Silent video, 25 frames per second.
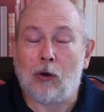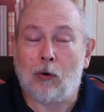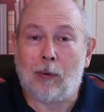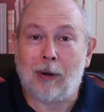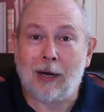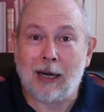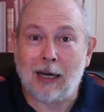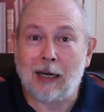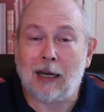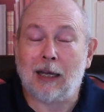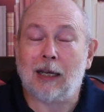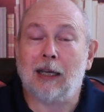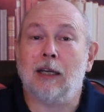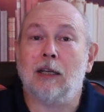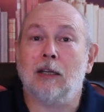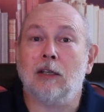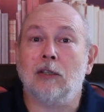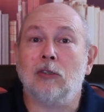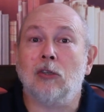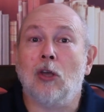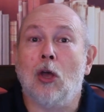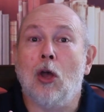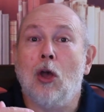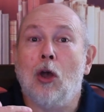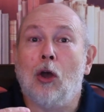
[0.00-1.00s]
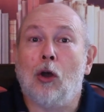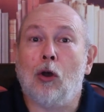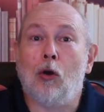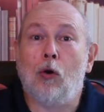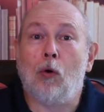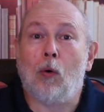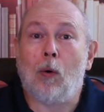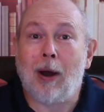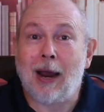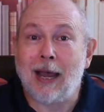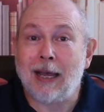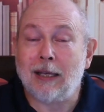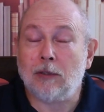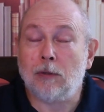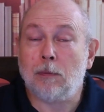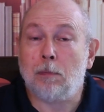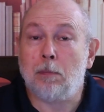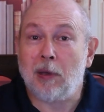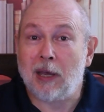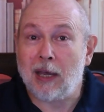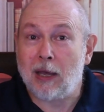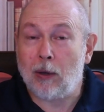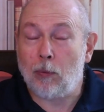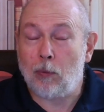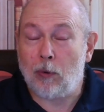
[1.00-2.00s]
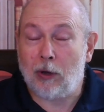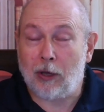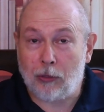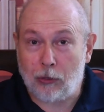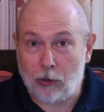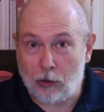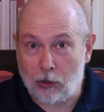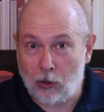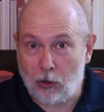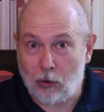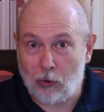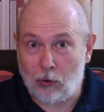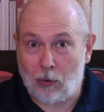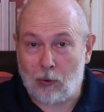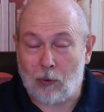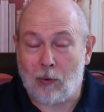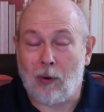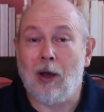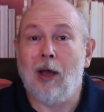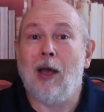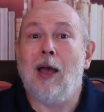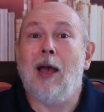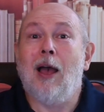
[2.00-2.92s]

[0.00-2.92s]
greeting is, Grace be with you.